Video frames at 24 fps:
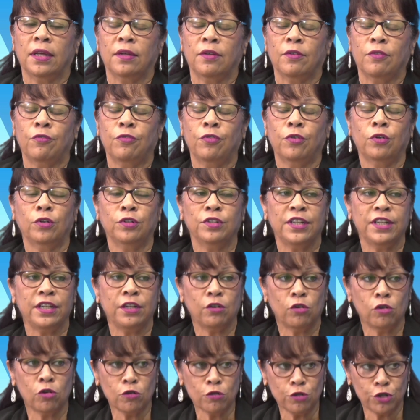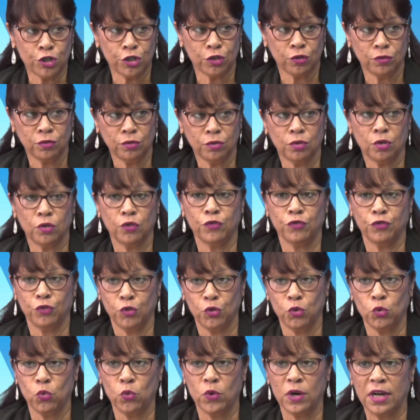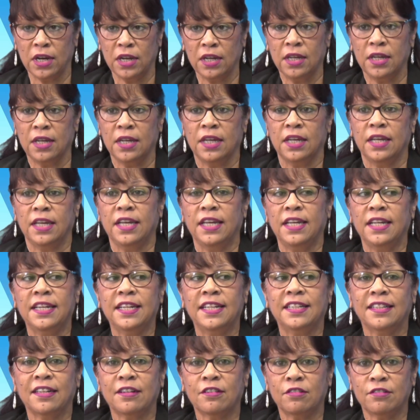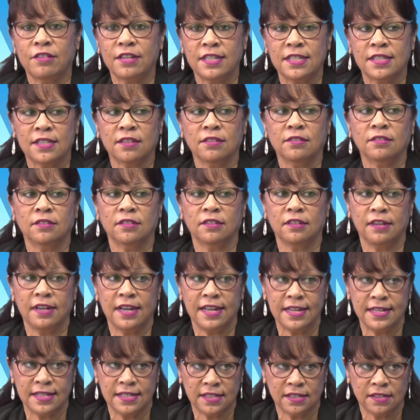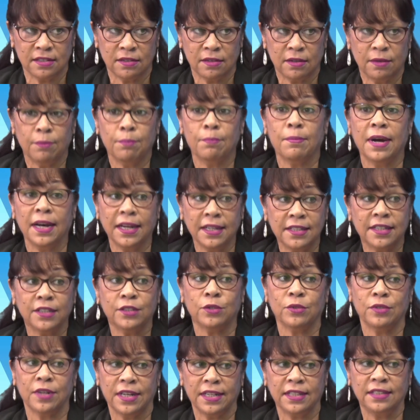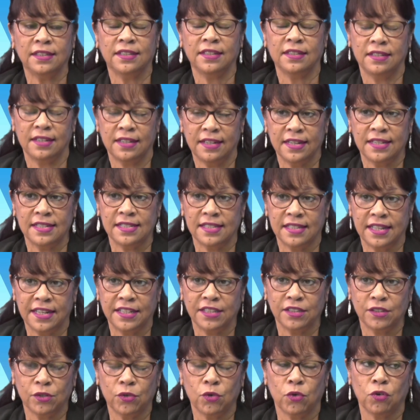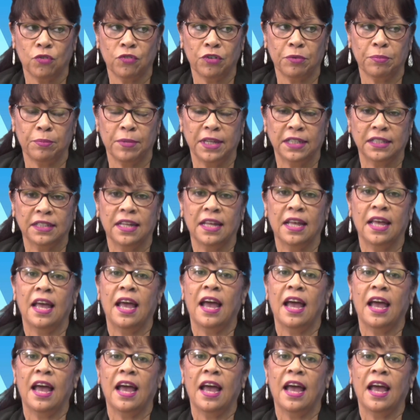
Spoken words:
for the inclusion of Cuba in the terrorism list by the United States government.